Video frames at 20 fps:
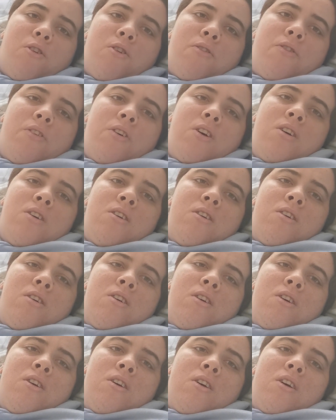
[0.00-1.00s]
so far
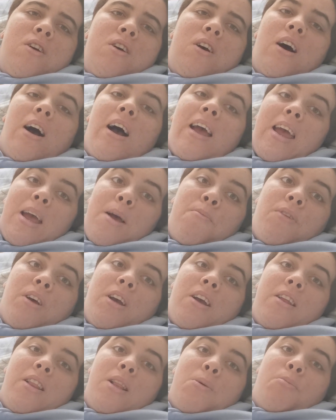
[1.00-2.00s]
I am
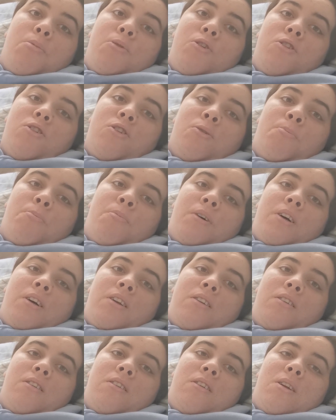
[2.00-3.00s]
liking the book,
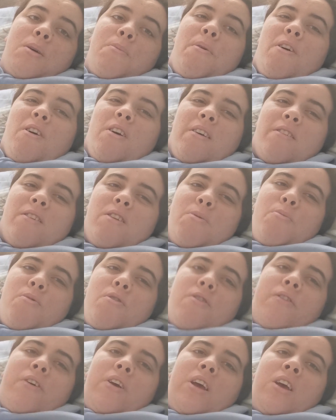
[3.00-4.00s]
but comparing it to the
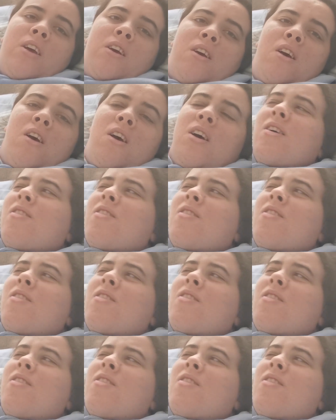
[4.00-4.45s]
movie,